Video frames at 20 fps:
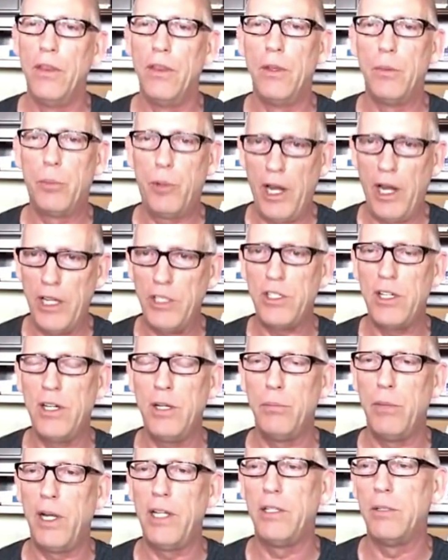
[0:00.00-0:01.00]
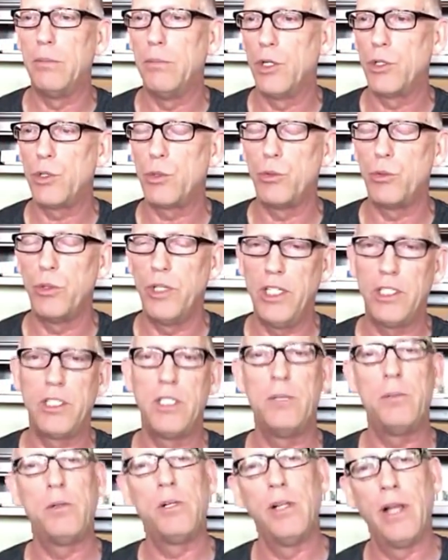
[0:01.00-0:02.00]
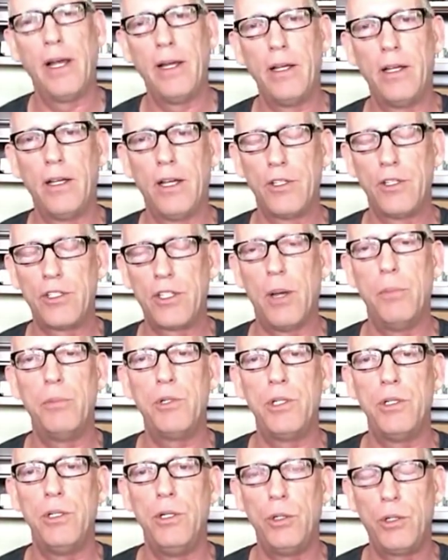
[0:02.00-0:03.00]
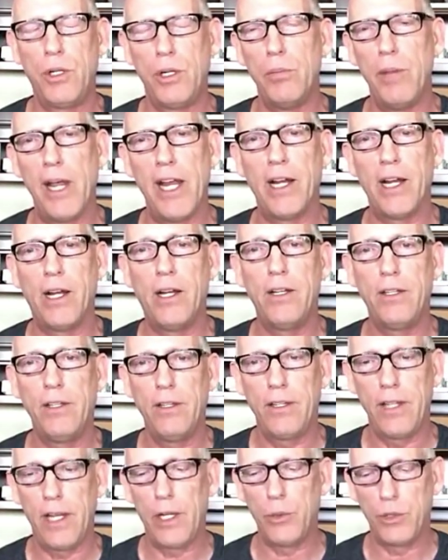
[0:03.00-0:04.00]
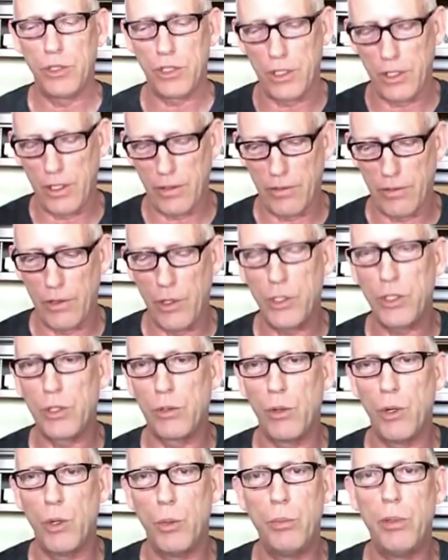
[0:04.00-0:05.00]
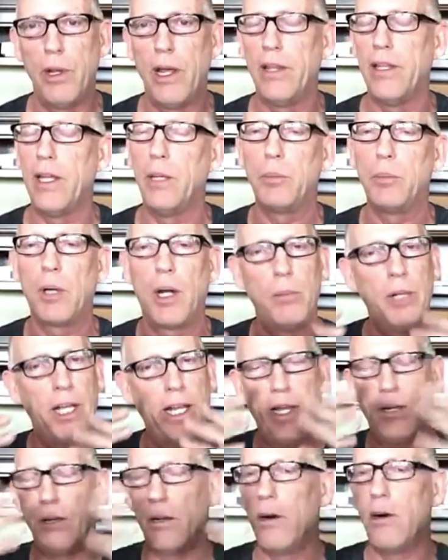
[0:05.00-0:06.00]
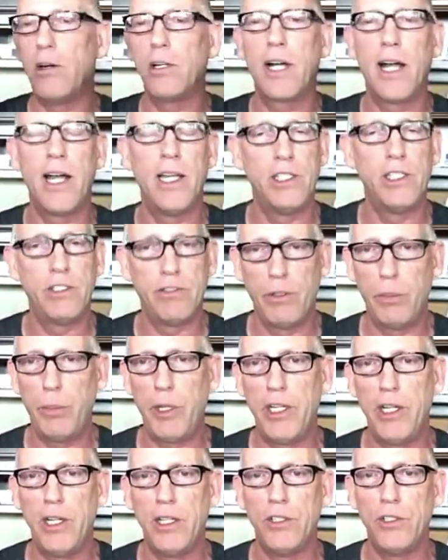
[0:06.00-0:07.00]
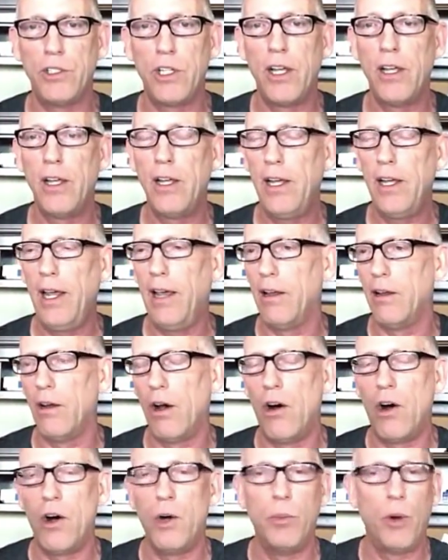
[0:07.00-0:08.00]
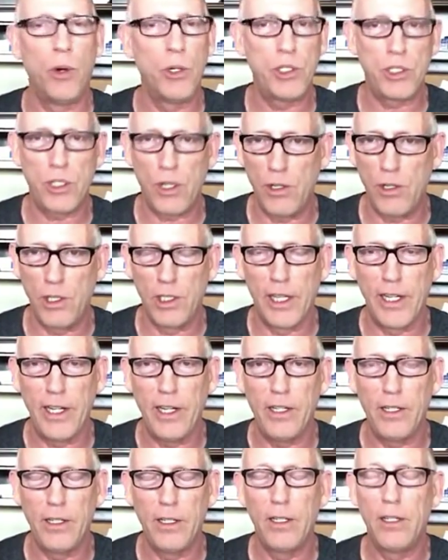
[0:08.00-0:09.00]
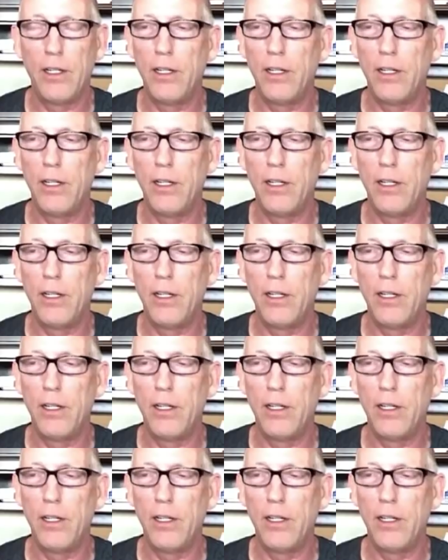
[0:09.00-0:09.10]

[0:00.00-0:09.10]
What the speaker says: The president made the most reasonable assumption you could make, that it was a diverse group and they probably had all kinds of opinions, and almost certainly,